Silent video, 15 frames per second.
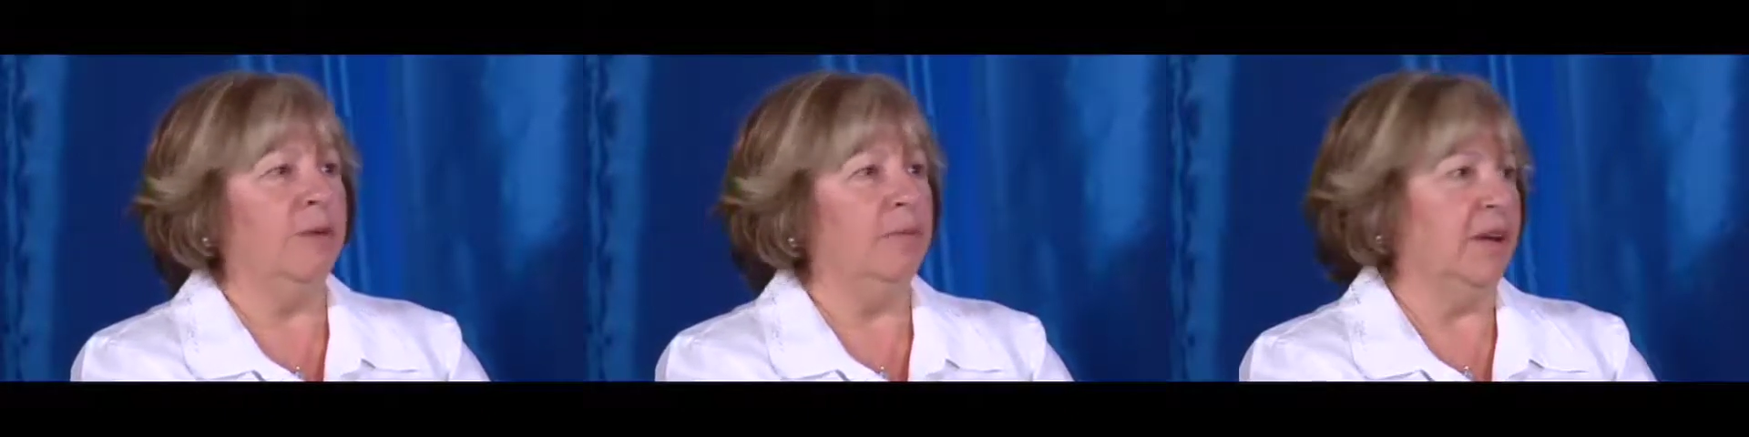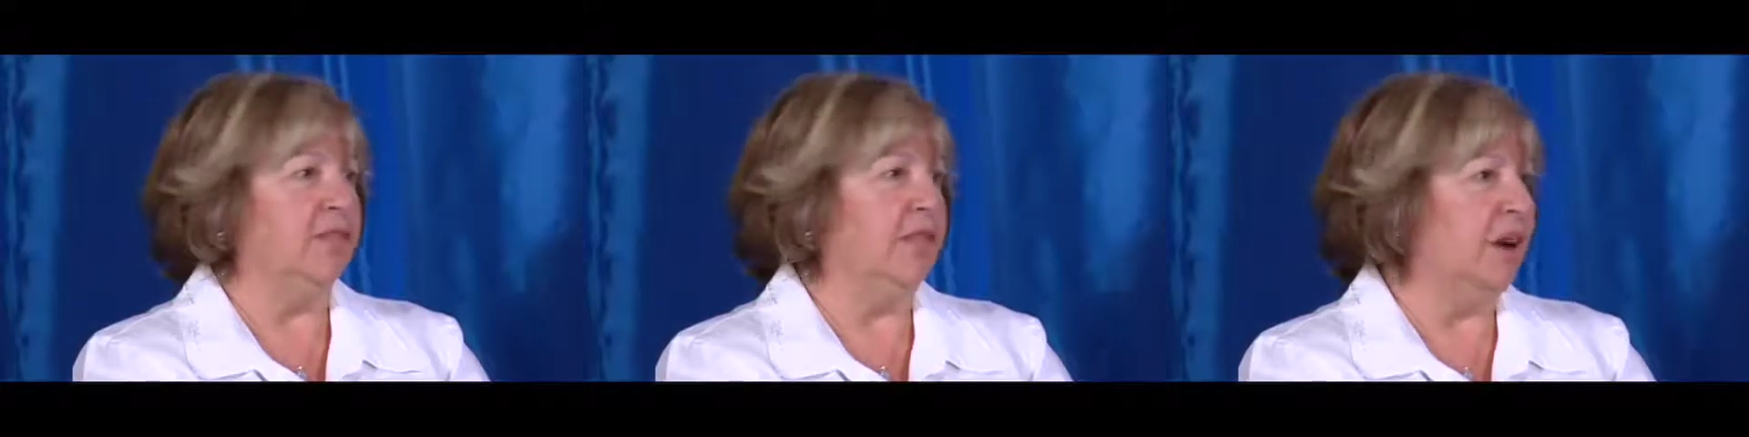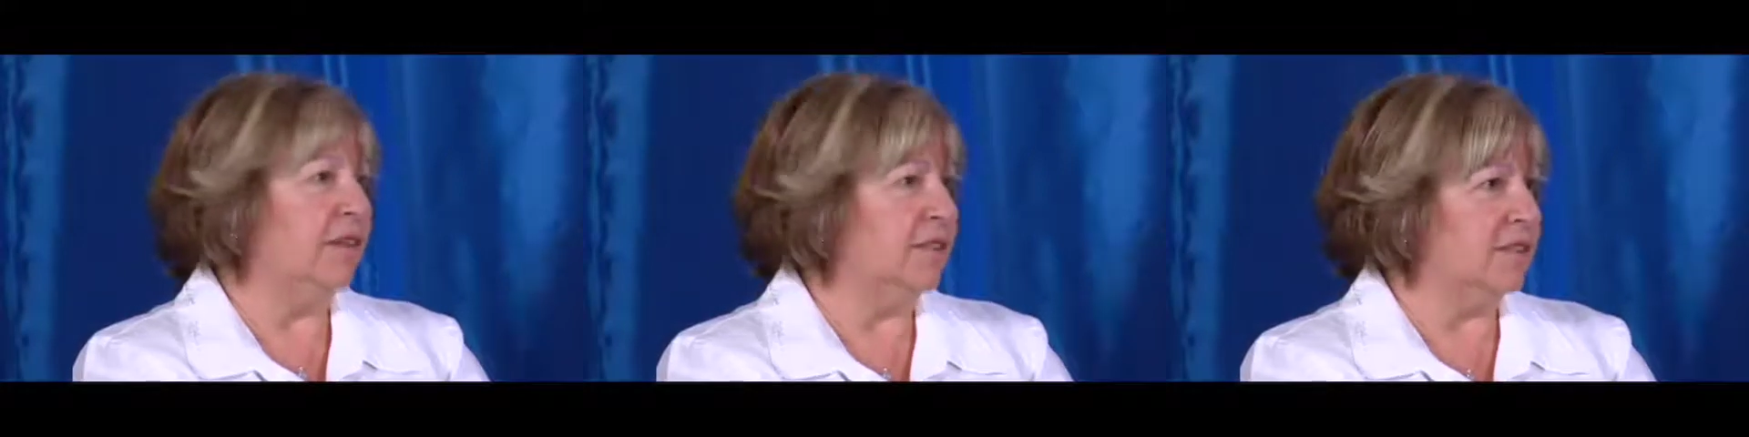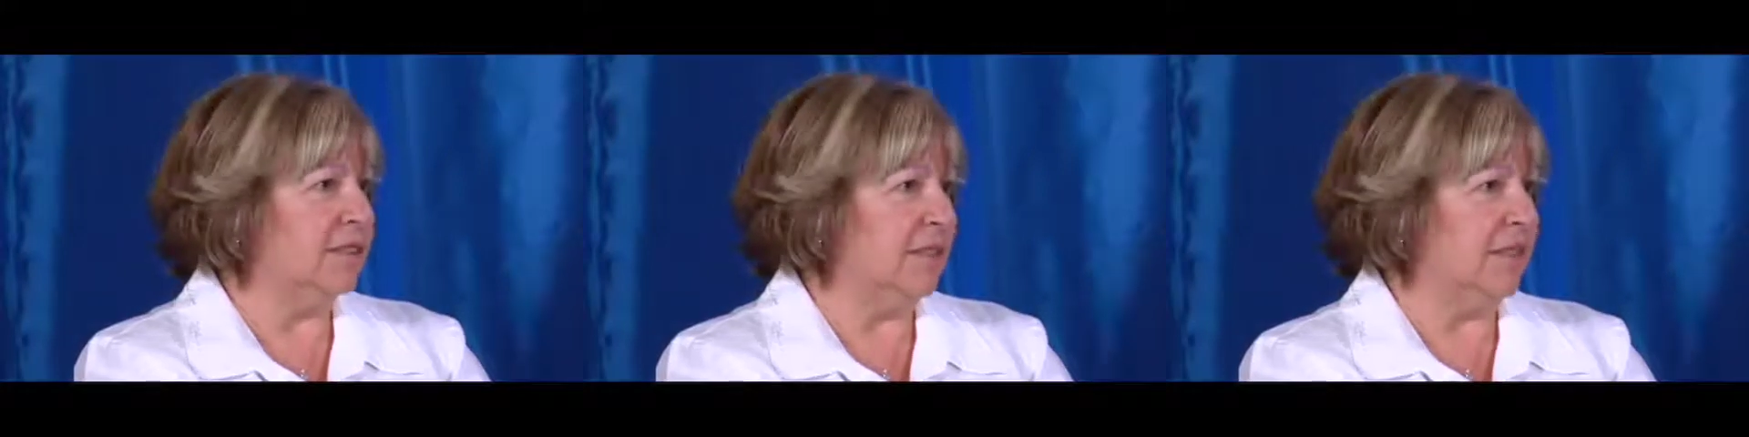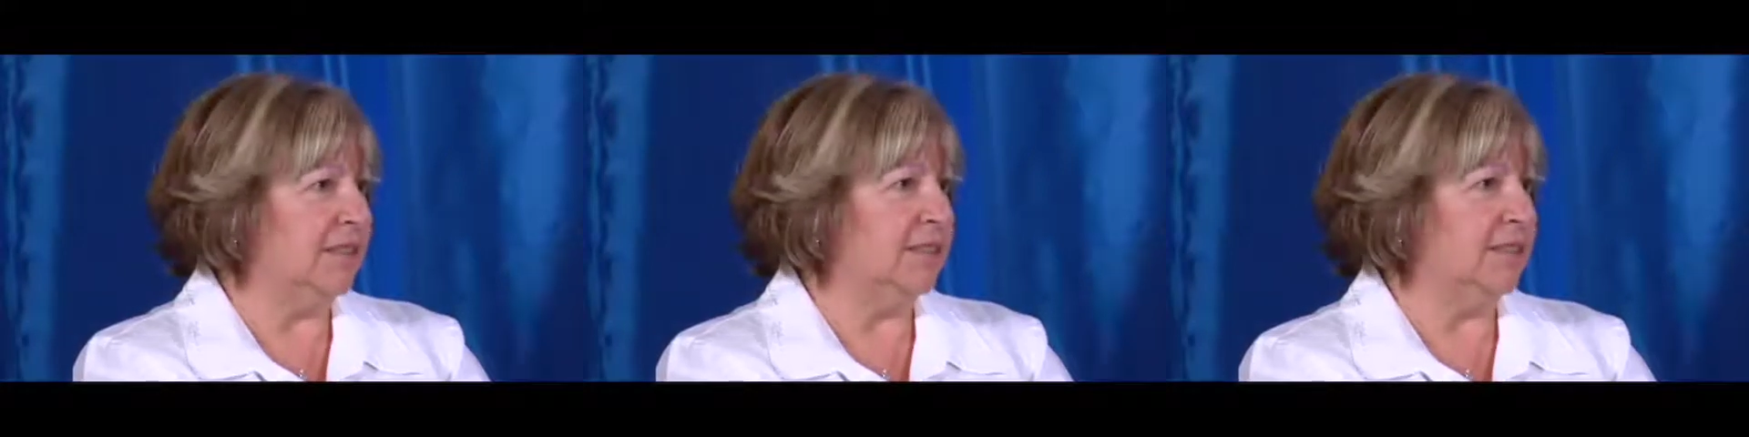my driver's
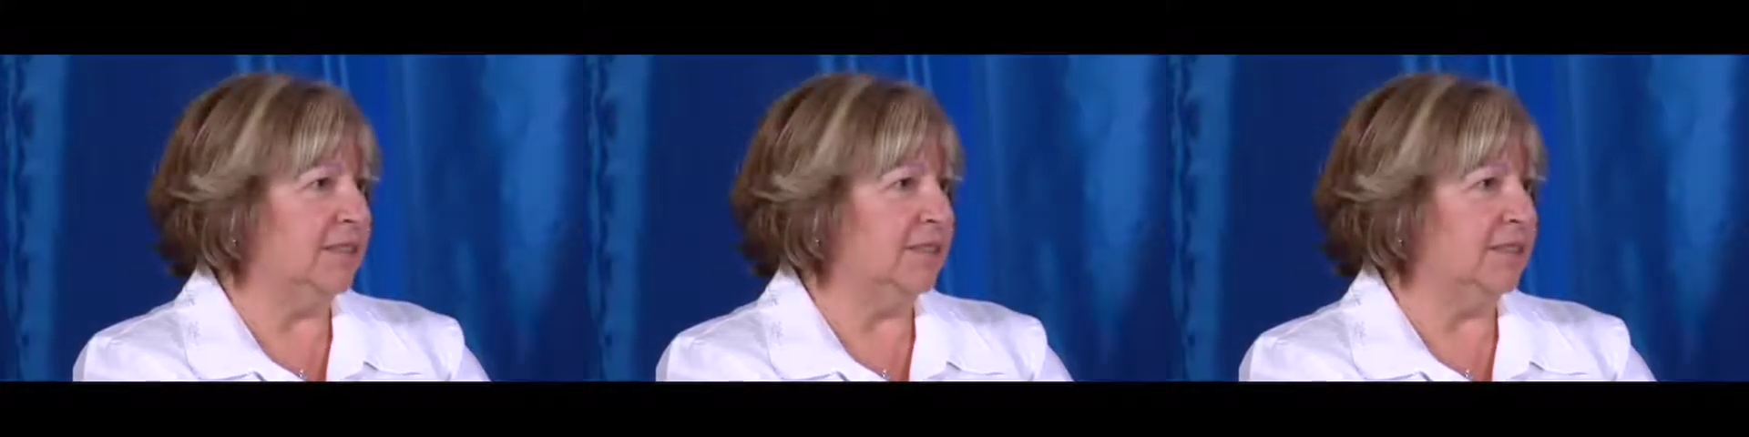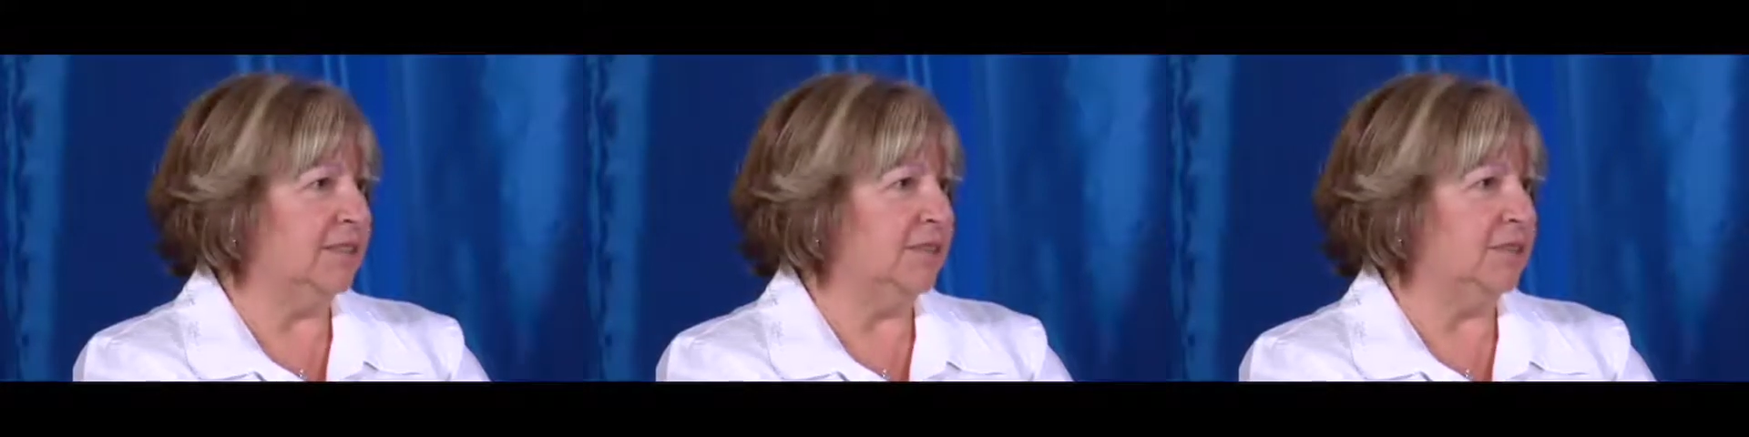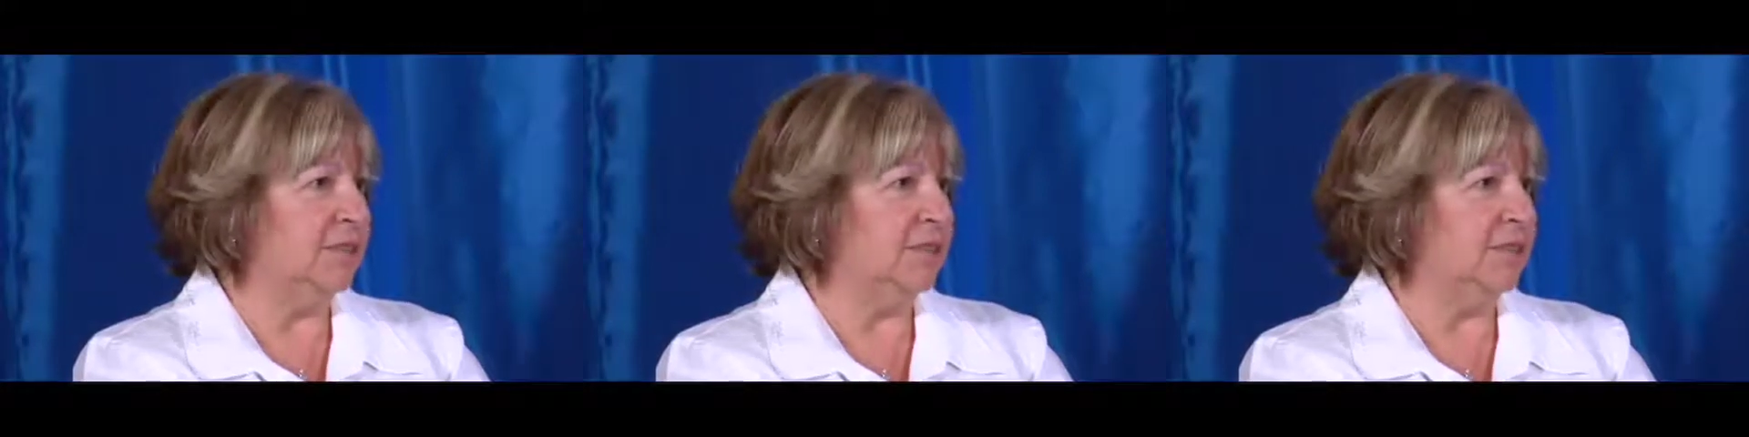license.